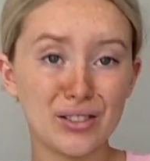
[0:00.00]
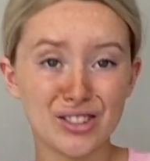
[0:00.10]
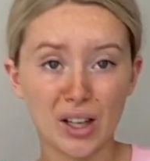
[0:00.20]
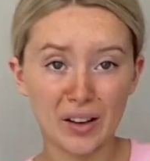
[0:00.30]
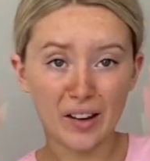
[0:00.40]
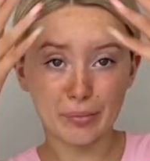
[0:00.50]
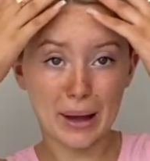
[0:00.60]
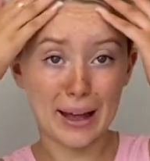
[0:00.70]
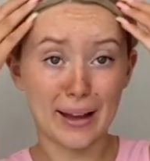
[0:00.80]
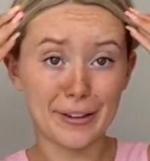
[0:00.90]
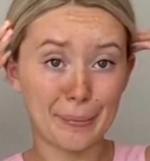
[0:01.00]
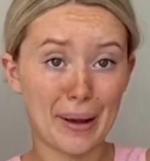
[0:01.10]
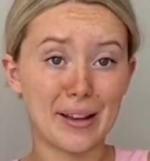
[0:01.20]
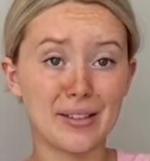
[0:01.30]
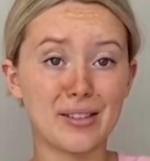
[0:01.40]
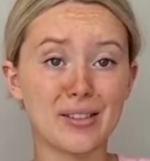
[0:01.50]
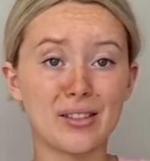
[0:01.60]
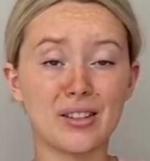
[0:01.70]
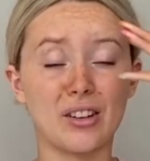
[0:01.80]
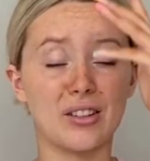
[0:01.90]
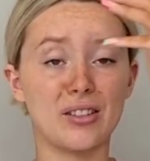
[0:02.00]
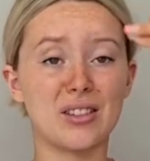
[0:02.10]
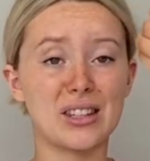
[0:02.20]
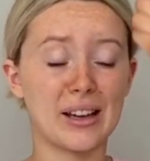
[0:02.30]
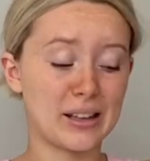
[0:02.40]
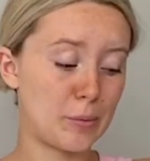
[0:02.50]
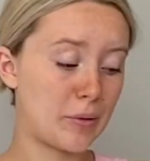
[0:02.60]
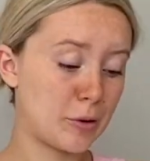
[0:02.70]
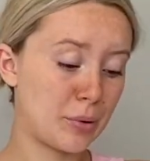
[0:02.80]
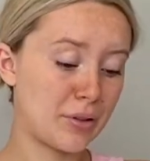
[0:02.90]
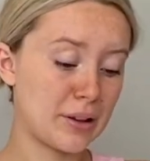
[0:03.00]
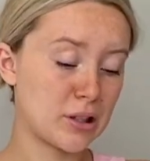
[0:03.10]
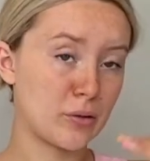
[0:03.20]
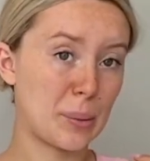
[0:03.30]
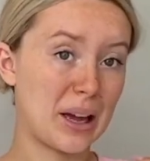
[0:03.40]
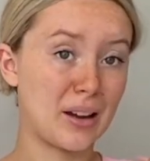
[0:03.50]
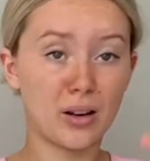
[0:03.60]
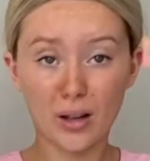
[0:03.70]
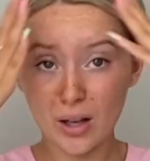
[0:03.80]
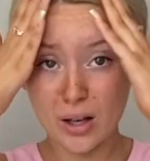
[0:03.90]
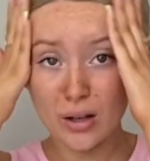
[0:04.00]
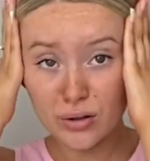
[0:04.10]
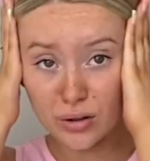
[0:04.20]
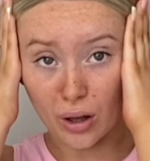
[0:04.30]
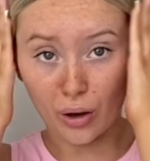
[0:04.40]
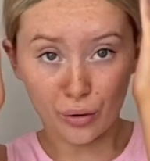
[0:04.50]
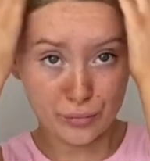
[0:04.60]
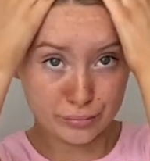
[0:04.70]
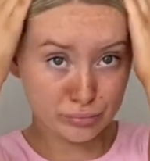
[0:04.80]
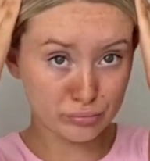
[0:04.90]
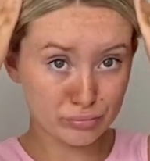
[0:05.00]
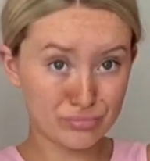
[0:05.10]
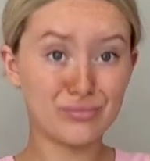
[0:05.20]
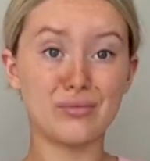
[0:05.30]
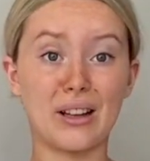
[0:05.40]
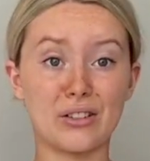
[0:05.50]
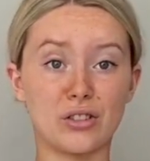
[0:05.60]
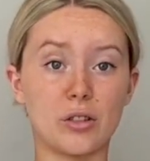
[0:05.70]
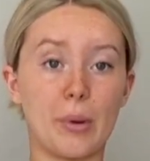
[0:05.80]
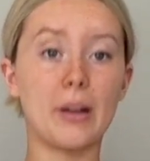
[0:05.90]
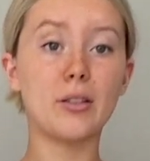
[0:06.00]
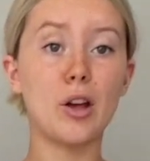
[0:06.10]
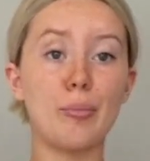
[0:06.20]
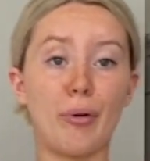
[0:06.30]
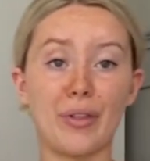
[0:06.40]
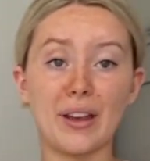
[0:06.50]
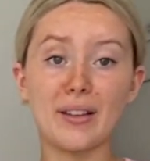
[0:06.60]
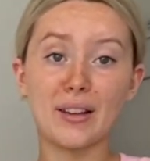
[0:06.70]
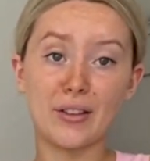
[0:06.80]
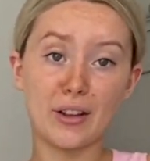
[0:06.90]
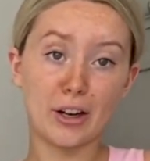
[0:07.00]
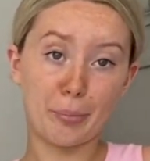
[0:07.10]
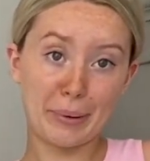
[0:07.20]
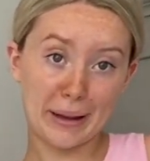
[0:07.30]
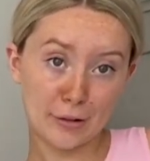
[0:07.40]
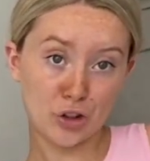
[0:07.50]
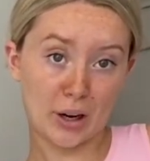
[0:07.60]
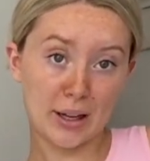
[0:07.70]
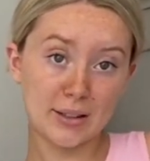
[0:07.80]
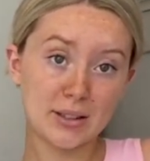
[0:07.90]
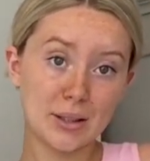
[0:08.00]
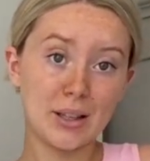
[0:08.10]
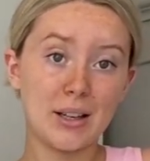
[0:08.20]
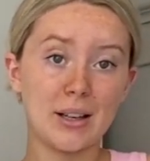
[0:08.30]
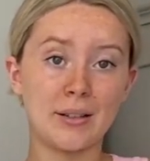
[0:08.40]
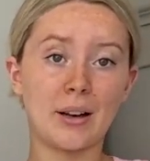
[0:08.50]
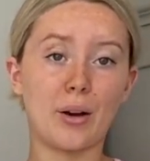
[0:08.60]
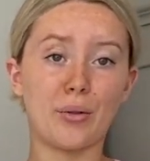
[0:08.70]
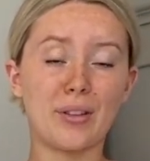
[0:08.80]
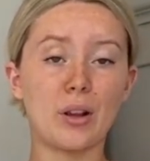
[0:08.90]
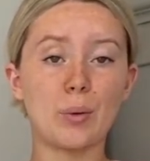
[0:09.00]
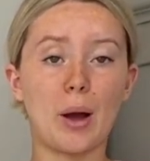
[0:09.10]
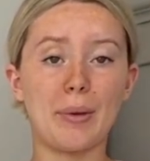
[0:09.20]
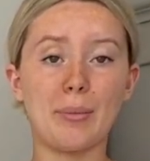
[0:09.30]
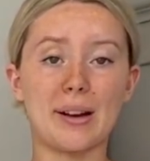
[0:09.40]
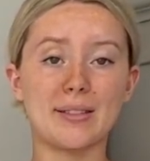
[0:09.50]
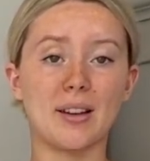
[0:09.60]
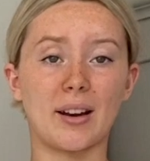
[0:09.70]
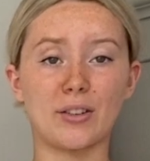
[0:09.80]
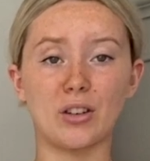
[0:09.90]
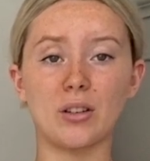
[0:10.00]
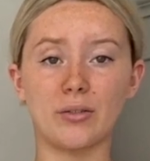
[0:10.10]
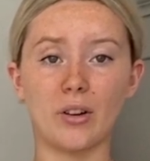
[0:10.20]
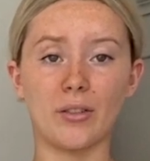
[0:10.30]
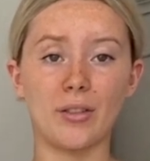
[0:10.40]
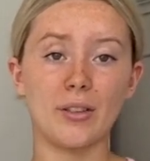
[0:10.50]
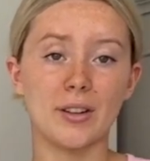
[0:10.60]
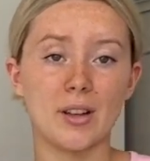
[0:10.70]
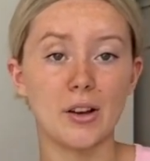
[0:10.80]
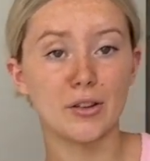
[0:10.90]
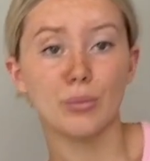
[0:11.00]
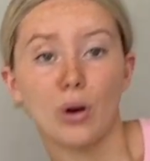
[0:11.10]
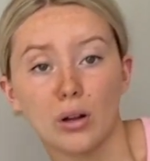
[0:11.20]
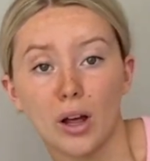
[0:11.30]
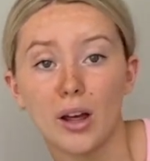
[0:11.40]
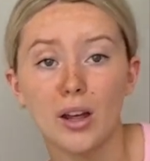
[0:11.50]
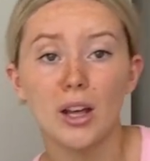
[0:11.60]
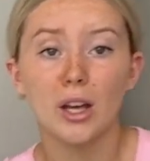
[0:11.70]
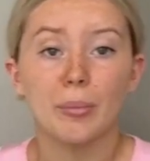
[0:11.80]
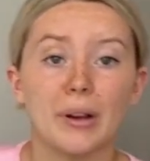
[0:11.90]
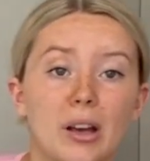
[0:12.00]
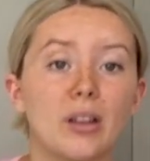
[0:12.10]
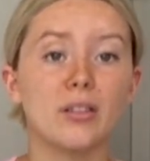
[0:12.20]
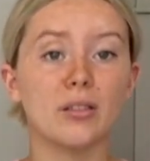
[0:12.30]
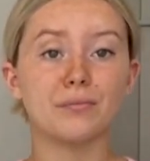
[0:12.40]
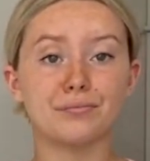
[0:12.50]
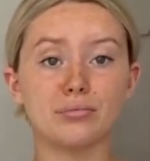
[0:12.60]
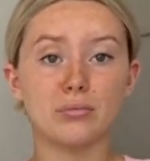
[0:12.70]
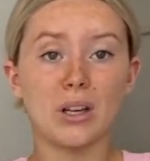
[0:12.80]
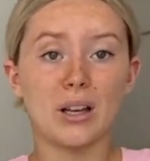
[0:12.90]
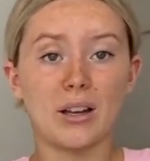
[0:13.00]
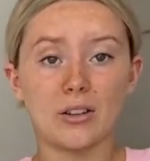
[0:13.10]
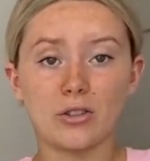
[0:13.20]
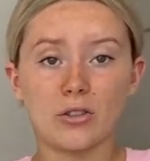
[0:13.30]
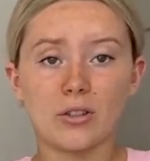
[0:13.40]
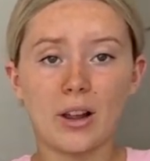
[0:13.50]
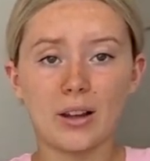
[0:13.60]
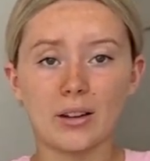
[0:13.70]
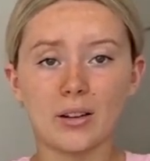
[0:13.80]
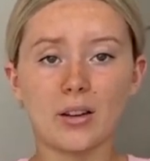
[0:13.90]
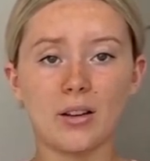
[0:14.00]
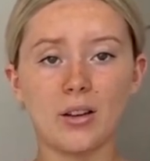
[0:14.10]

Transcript: Sorry if my hair's a mess, because I keep having to put things over my head, so it's just a mess. But this is the little pink dress. Now, this is what I mean when I said I could have gone a size smaller, because it's just like